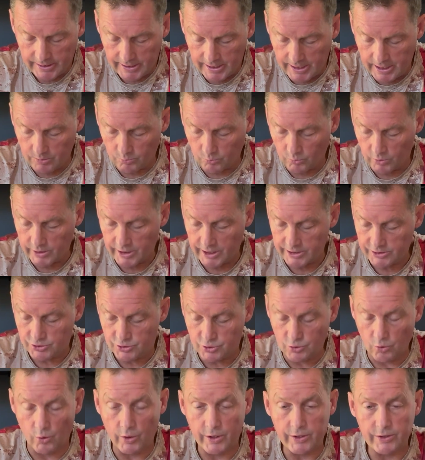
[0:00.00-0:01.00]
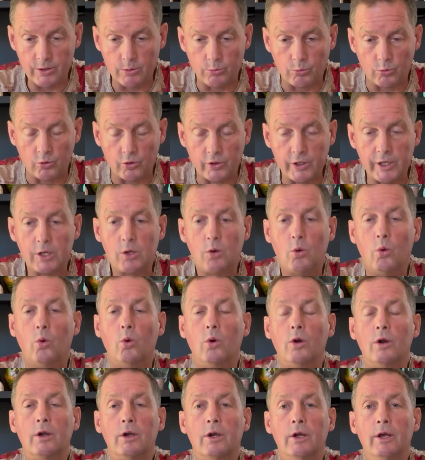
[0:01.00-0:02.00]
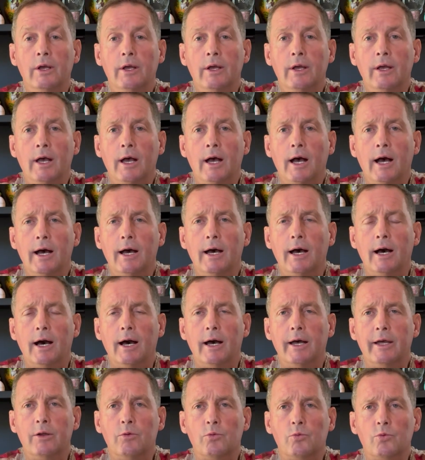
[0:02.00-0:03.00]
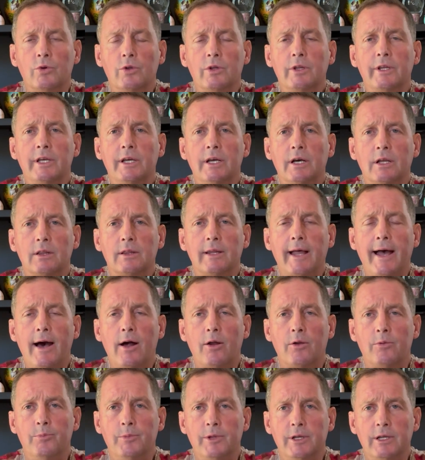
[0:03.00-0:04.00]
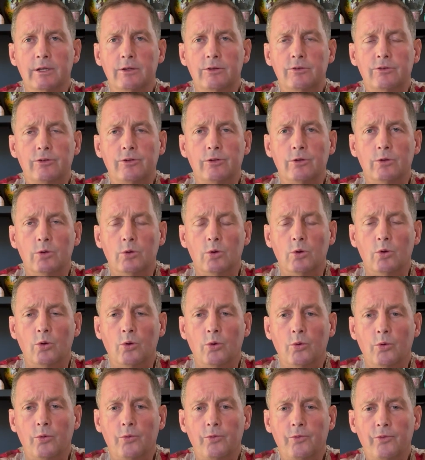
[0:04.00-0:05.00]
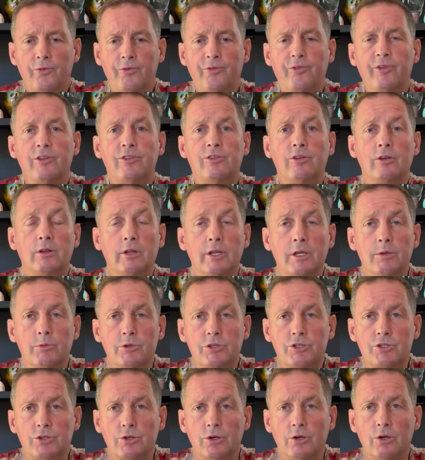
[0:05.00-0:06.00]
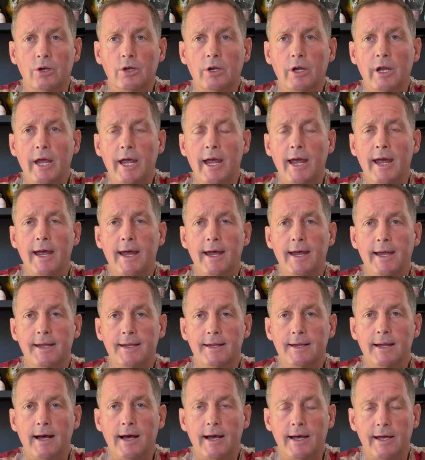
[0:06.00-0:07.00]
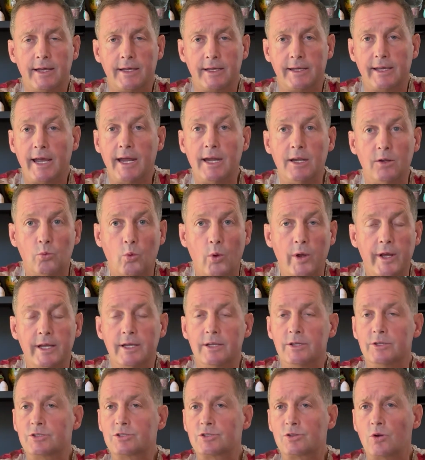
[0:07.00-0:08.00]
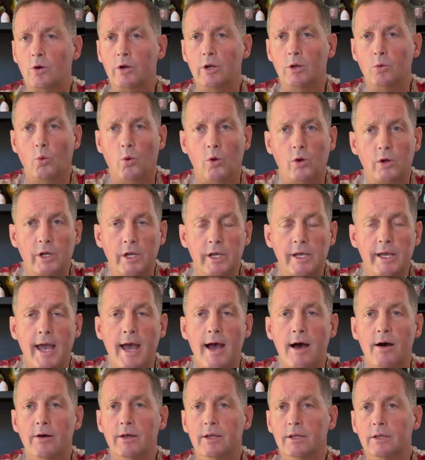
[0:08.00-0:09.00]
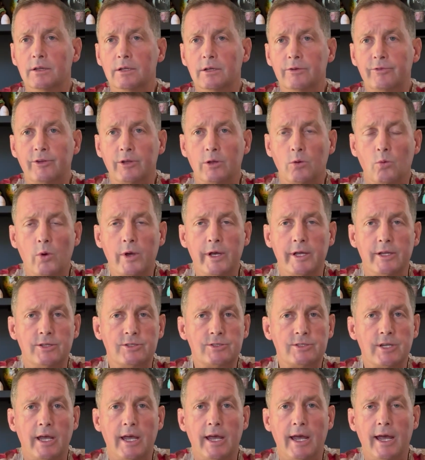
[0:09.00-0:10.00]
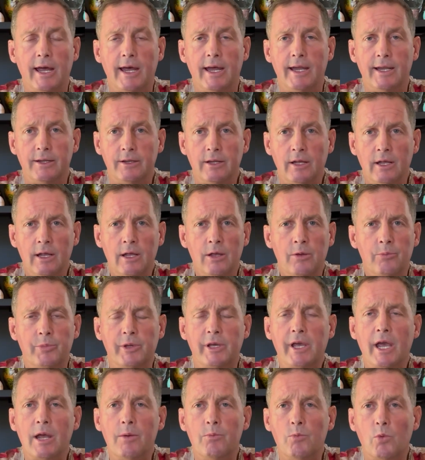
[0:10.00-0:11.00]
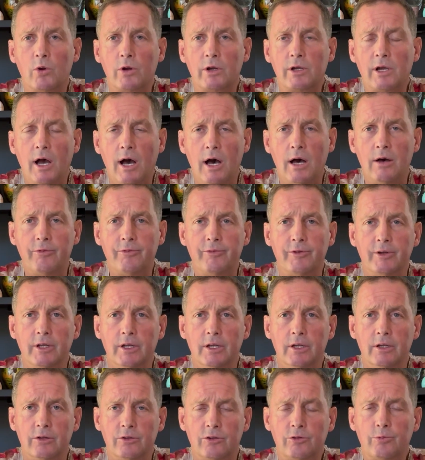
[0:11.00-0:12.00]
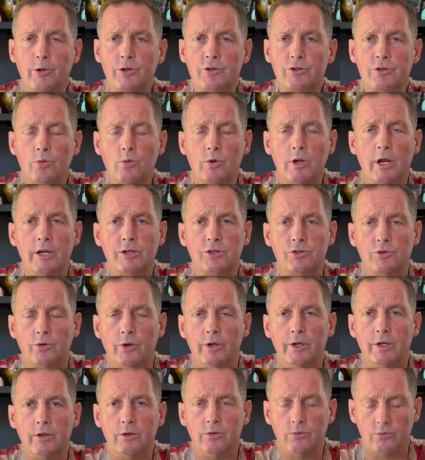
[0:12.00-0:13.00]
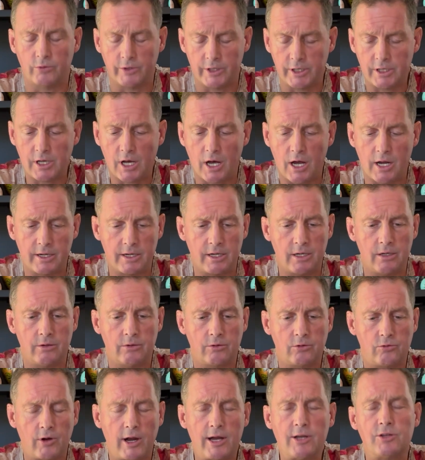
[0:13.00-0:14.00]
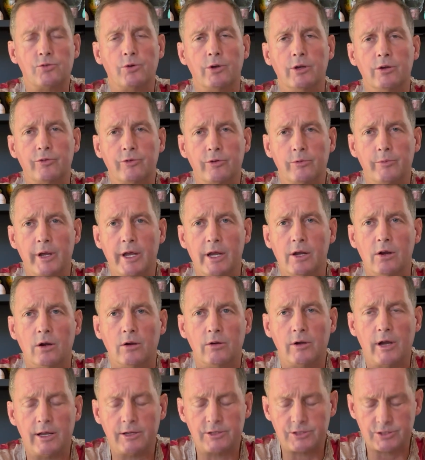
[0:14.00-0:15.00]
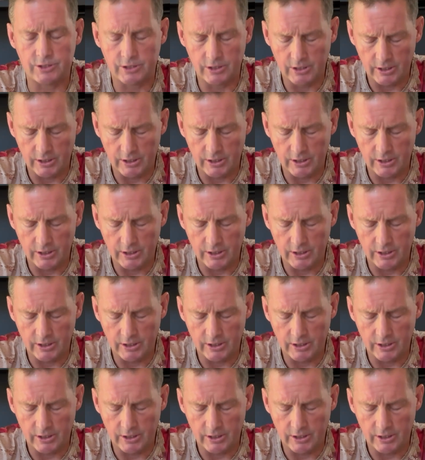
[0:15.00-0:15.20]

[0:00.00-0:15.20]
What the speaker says: And when I joined the Marine Corps, it really allowed me to physically mature, and I gained weight and started working out and lifting weights and became more confident, especially when I joined Recon and graduated from ARS.